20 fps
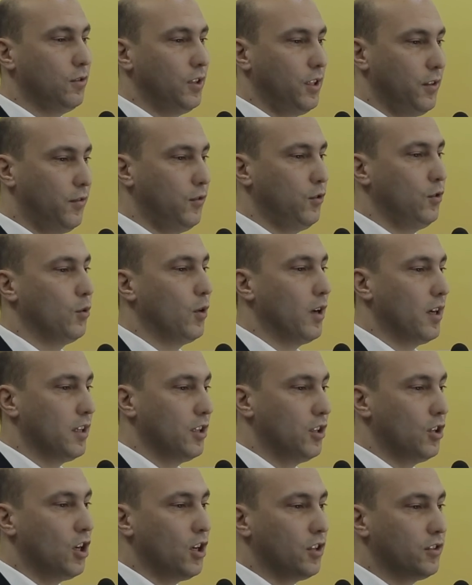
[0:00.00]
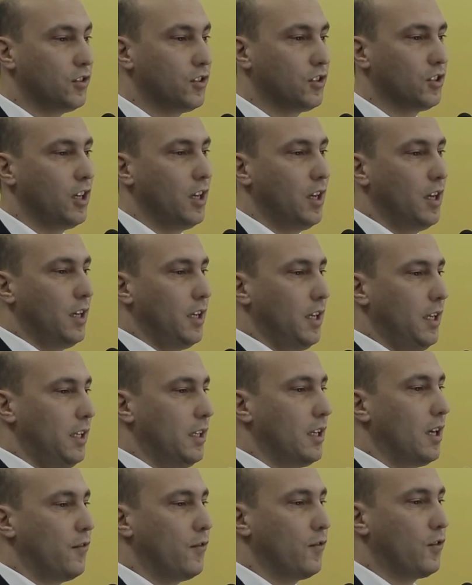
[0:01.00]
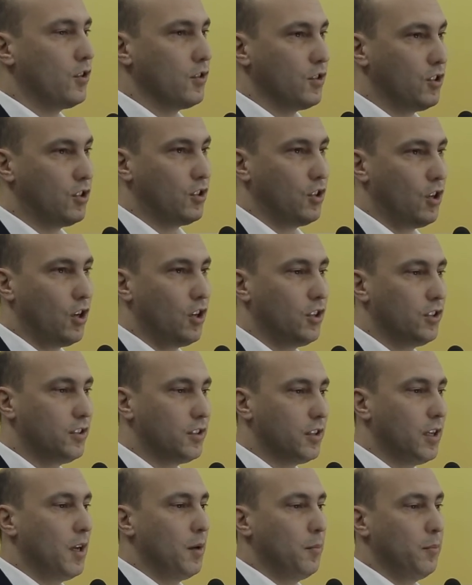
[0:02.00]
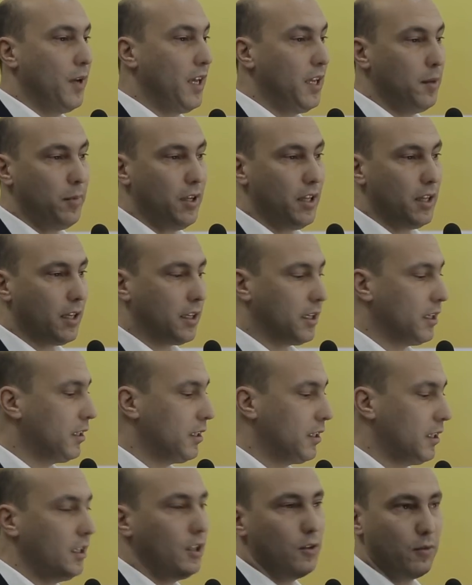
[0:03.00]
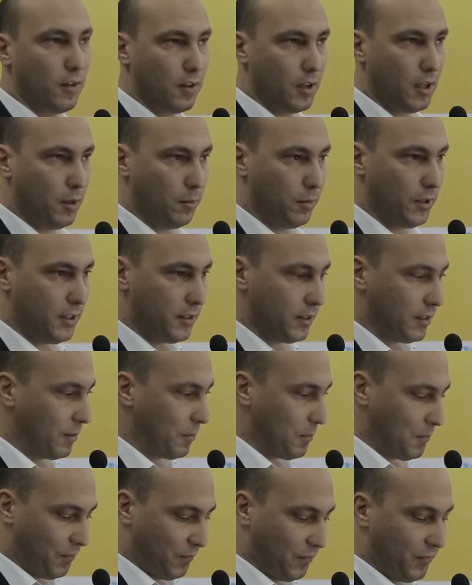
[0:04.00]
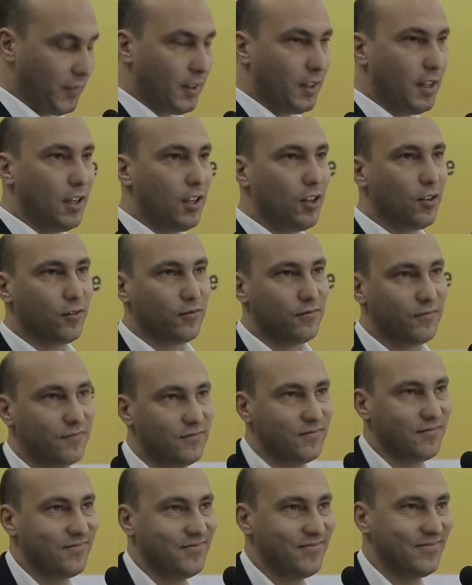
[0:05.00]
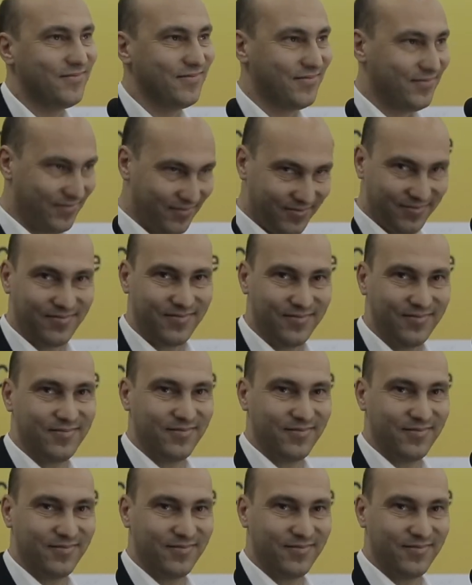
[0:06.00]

if you are not enough concerned, maybe they can kill you with rabies. Thank you.